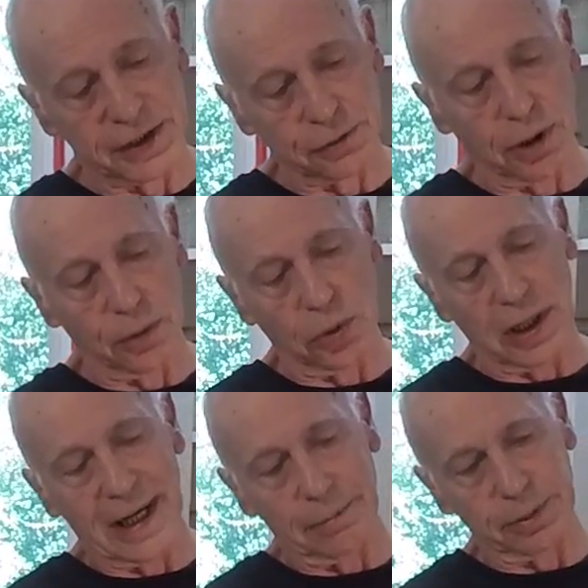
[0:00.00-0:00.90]
so what will
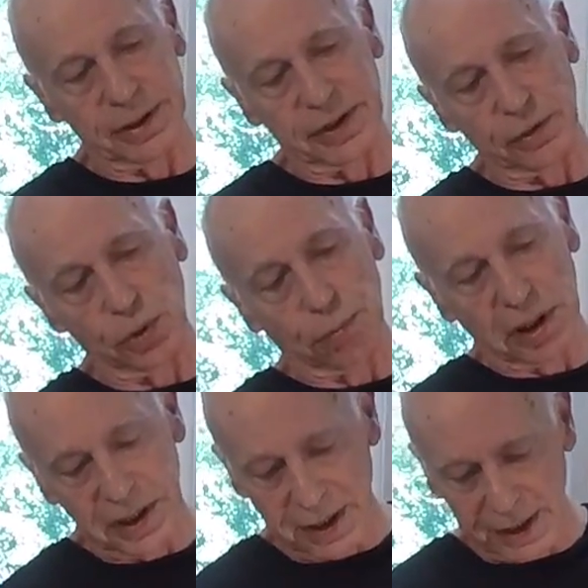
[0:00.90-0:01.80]
happen is it will
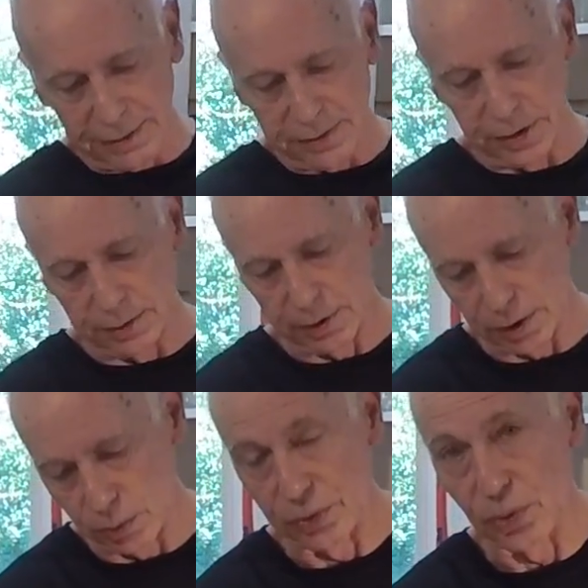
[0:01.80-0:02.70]
bleed out. I
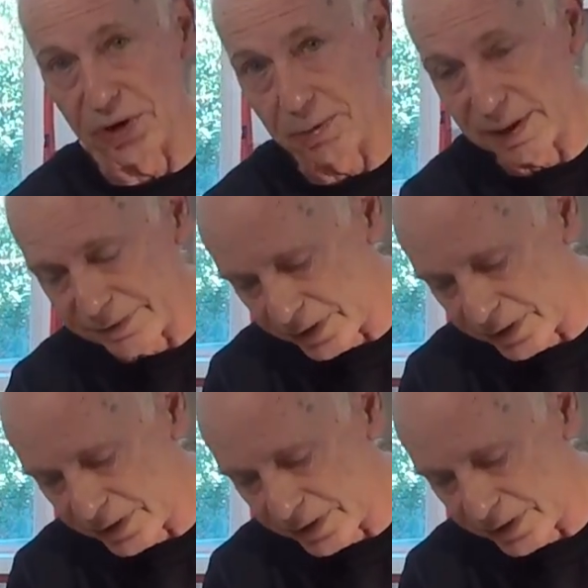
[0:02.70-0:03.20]
wouldn't worry about